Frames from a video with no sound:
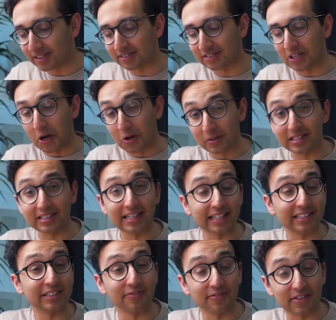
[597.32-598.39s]
that's the only
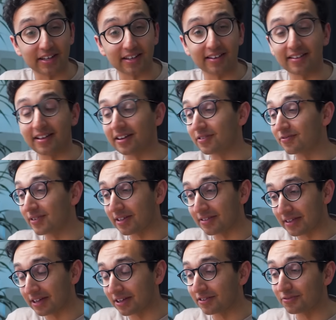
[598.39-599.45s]
negative thing I can really
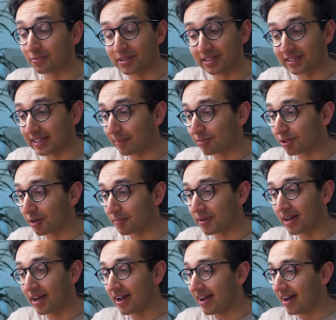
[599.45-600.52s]
think of with this
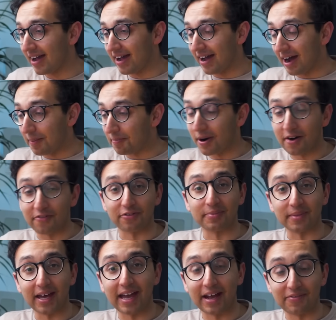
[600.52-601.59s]
laptop. Apart
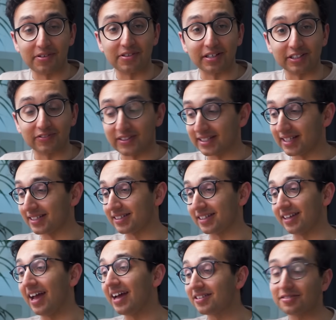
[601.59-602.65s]
from that, everything is
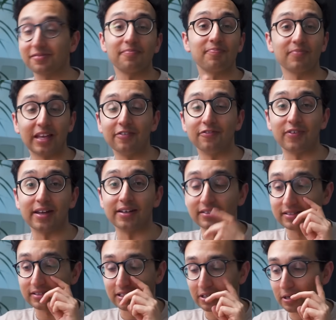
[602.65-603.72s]
fantastic. And in
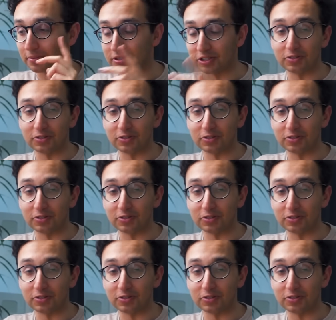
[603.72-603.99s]
fairness, you know, I was